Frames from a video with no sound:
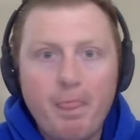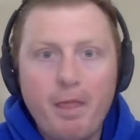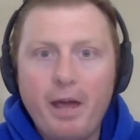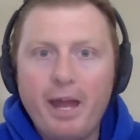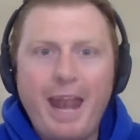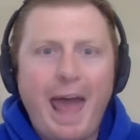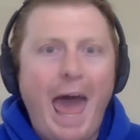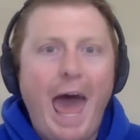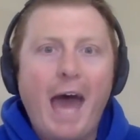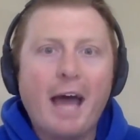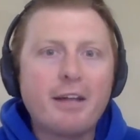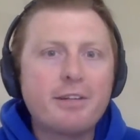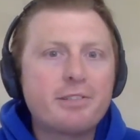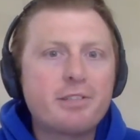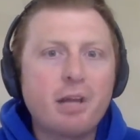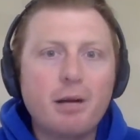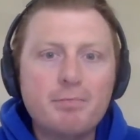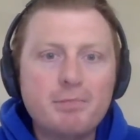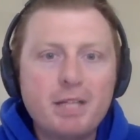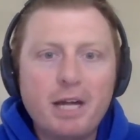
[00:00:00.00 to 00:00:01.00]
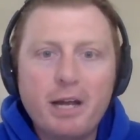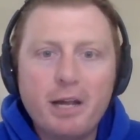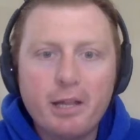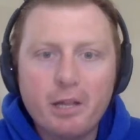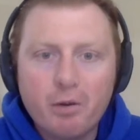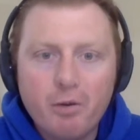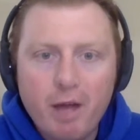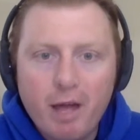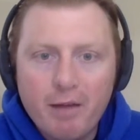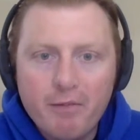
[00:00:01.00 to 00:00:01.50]
an axe comes out of the
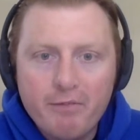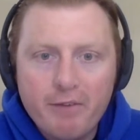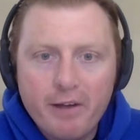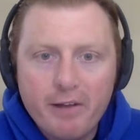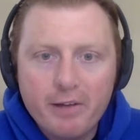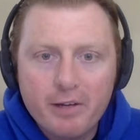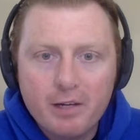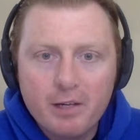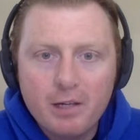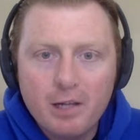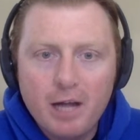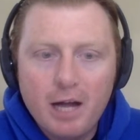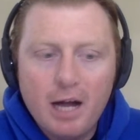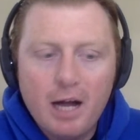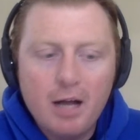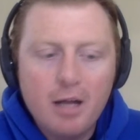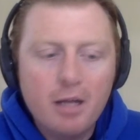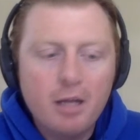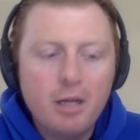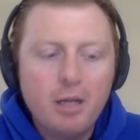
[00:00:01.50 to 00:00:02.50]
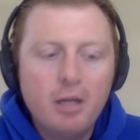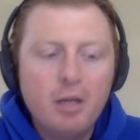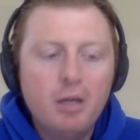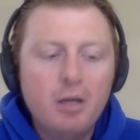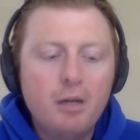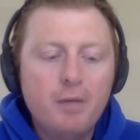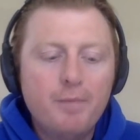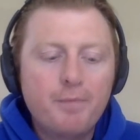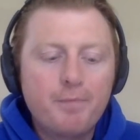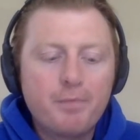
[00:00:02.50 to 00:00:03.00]
grandfather clock,
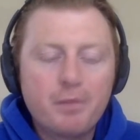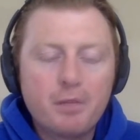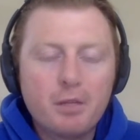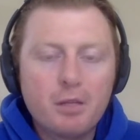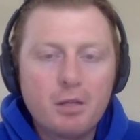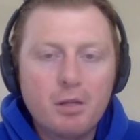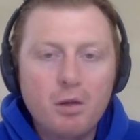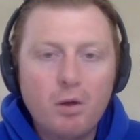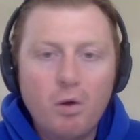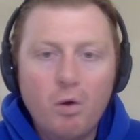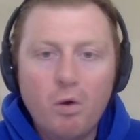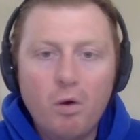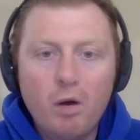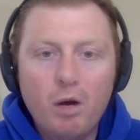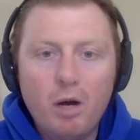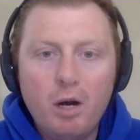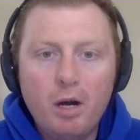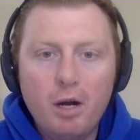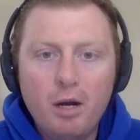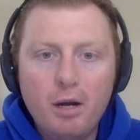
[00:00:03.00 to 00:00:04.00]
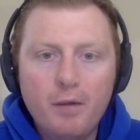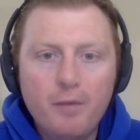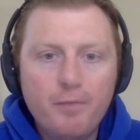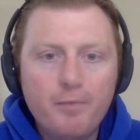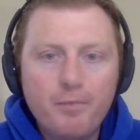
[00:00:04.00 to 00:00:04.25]
or